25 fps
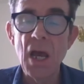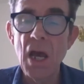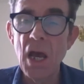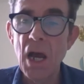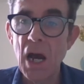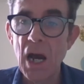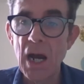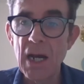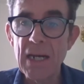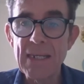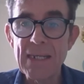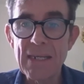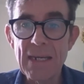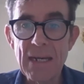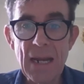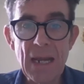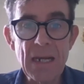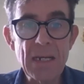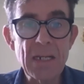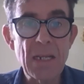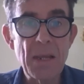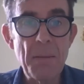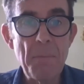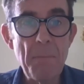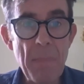I select
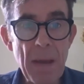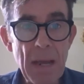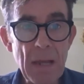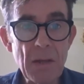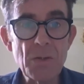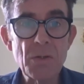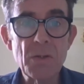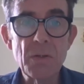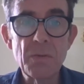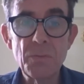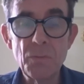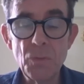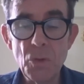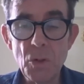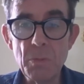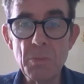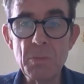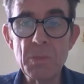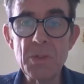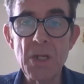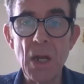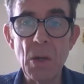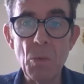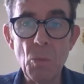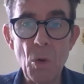the amount of rooms
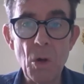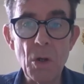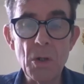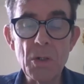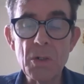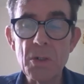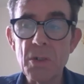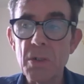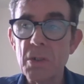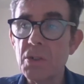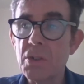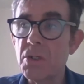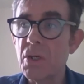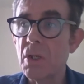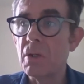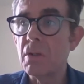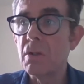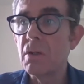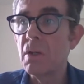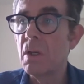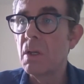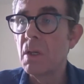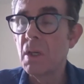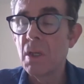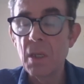I want. So
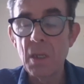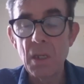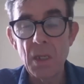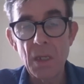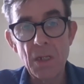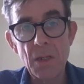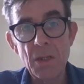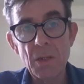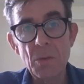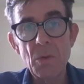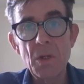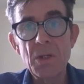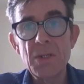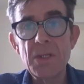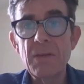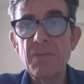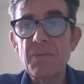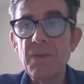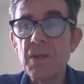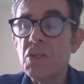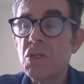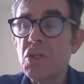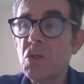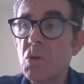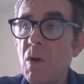in other words, if
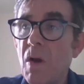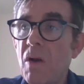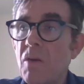there's 12